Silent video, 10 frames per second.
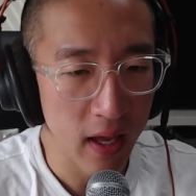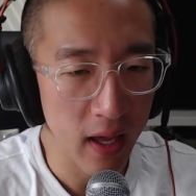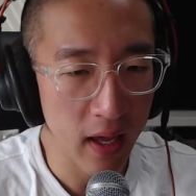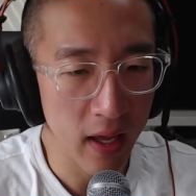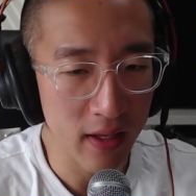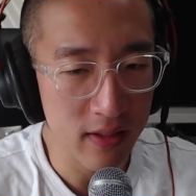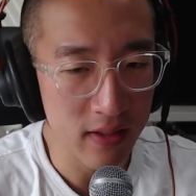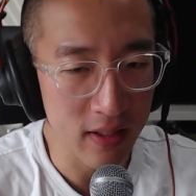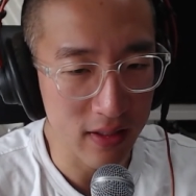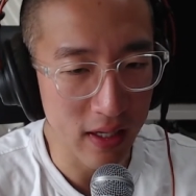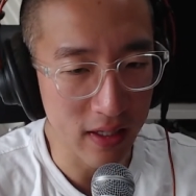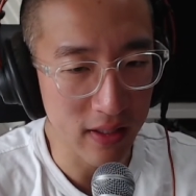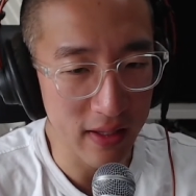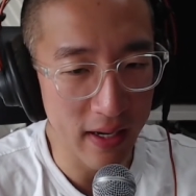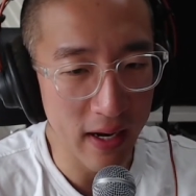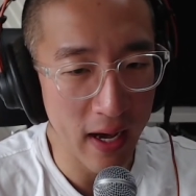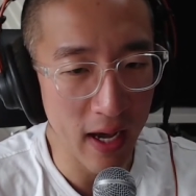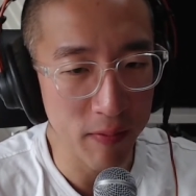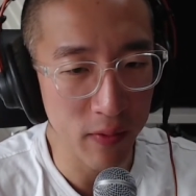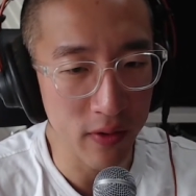and it's likely that
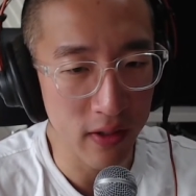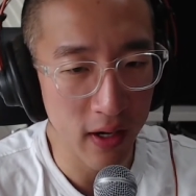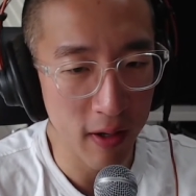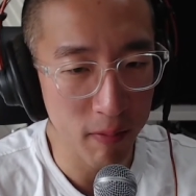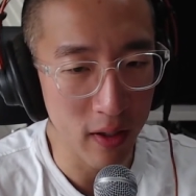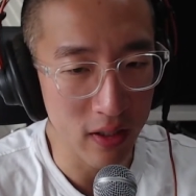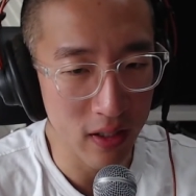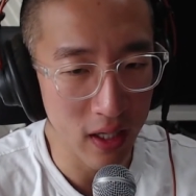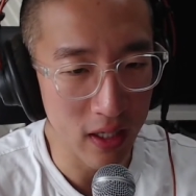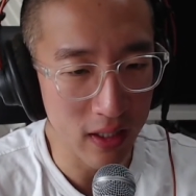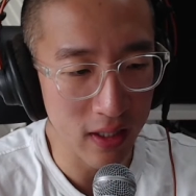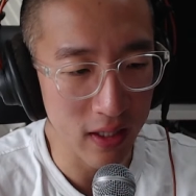HYBE will not partake